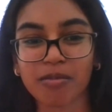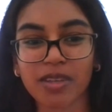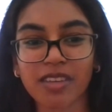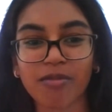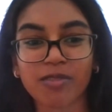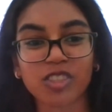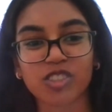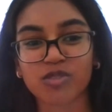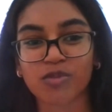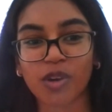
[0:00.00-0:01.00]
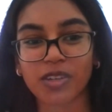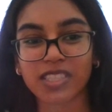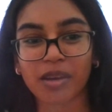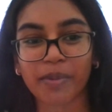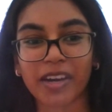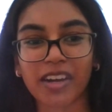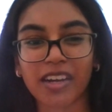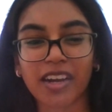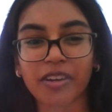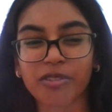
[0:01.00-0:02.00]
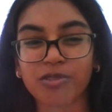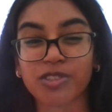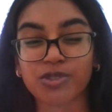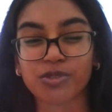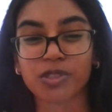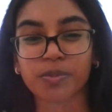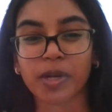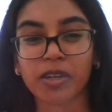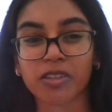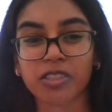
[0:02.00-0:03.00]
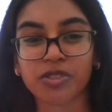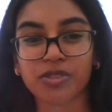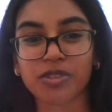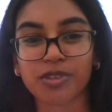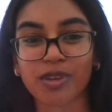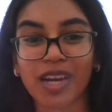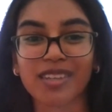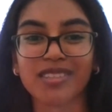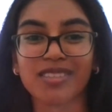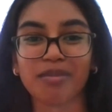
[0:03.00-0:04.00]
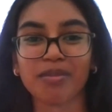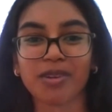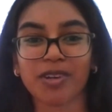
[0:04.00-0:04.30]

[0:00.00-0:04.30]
and we just wrote about a guy called George Bernard Shaw who had some